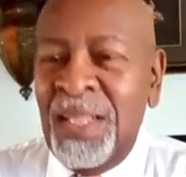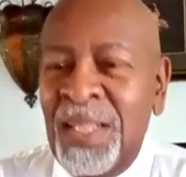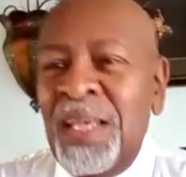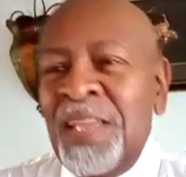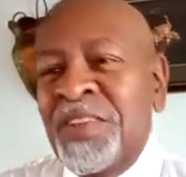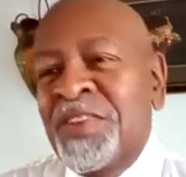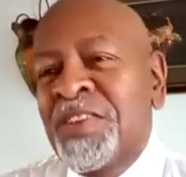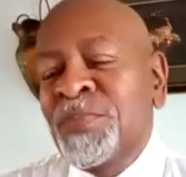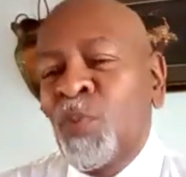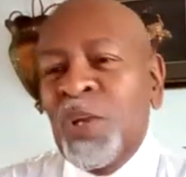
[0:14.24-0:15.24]
And this
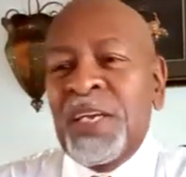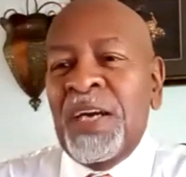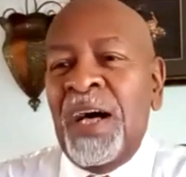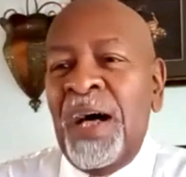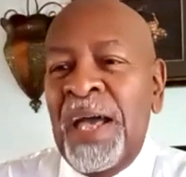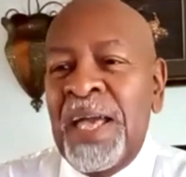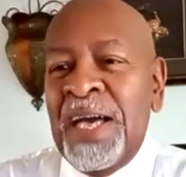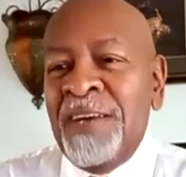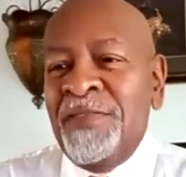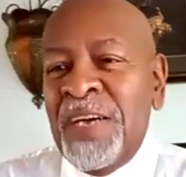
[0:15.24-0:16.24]
morning, I
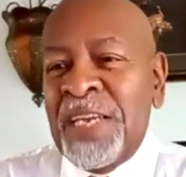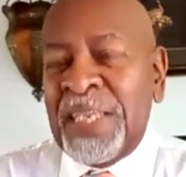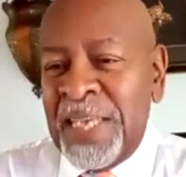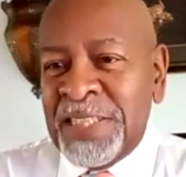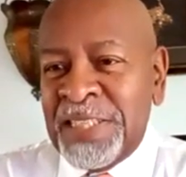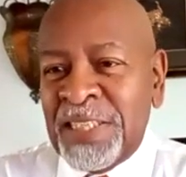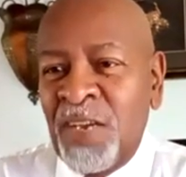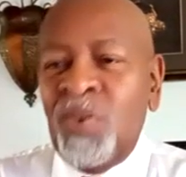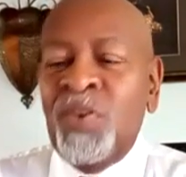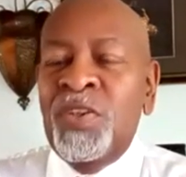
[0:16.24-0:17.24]
have a guest
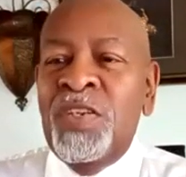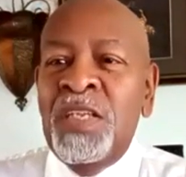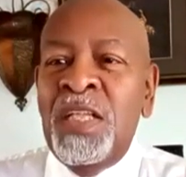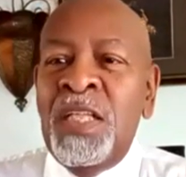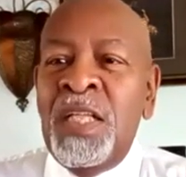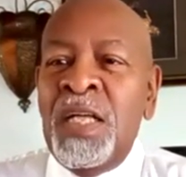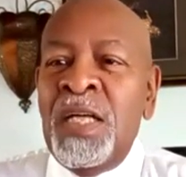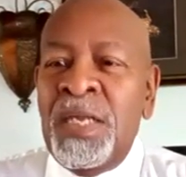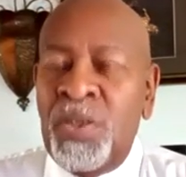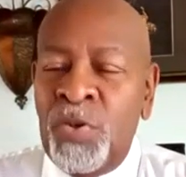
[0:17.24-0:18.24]
on
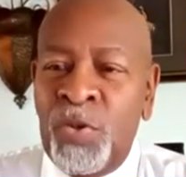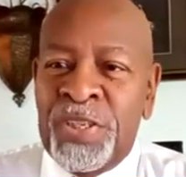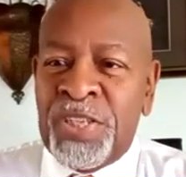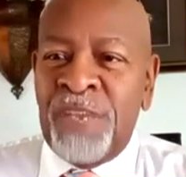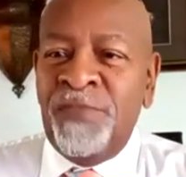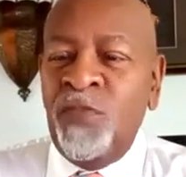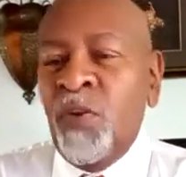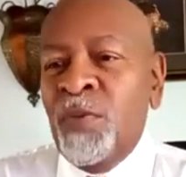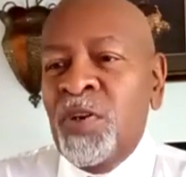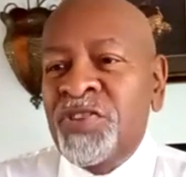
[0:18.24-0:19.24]
who is a
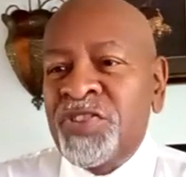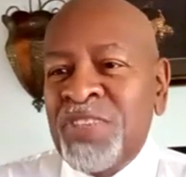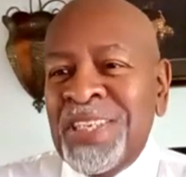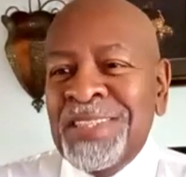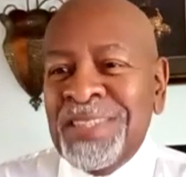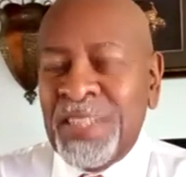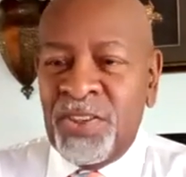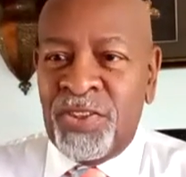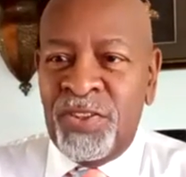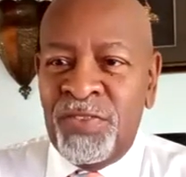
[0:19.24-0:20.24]
former state
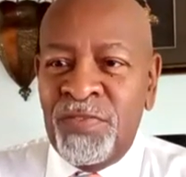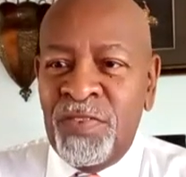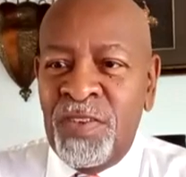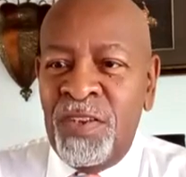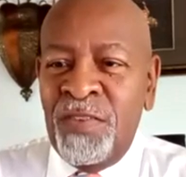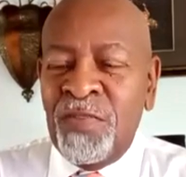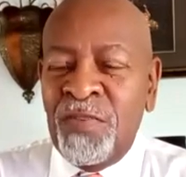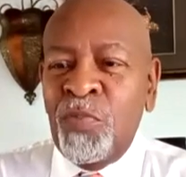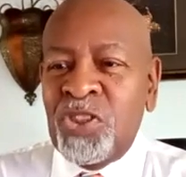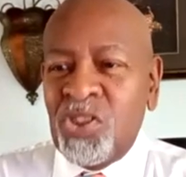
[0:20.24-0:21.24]
senator
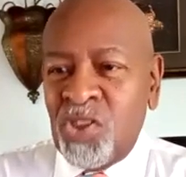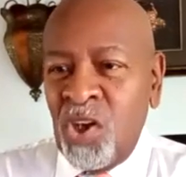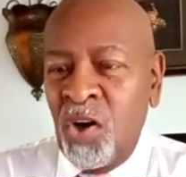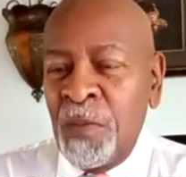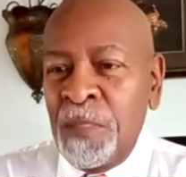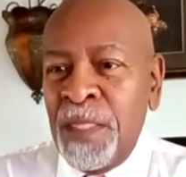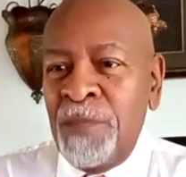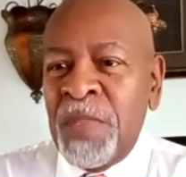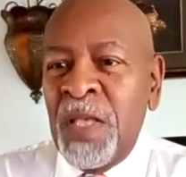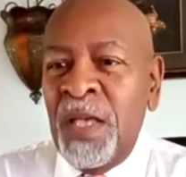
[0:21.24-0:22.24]
from Wichita,
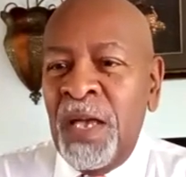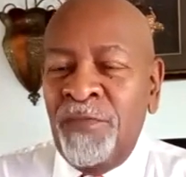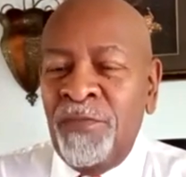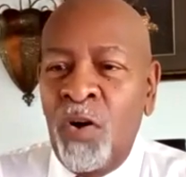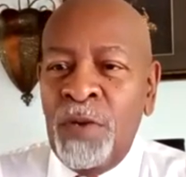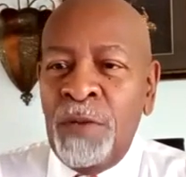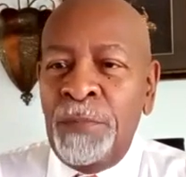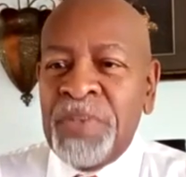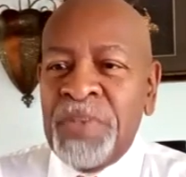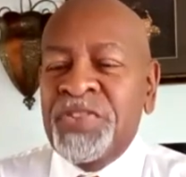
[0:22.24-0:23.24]
a former
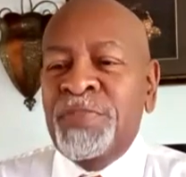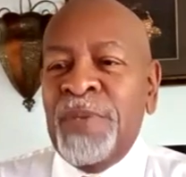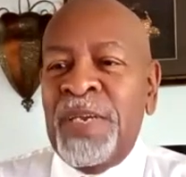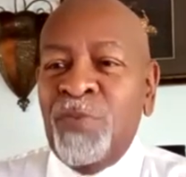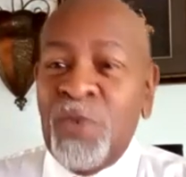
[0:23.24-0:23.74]
businessman.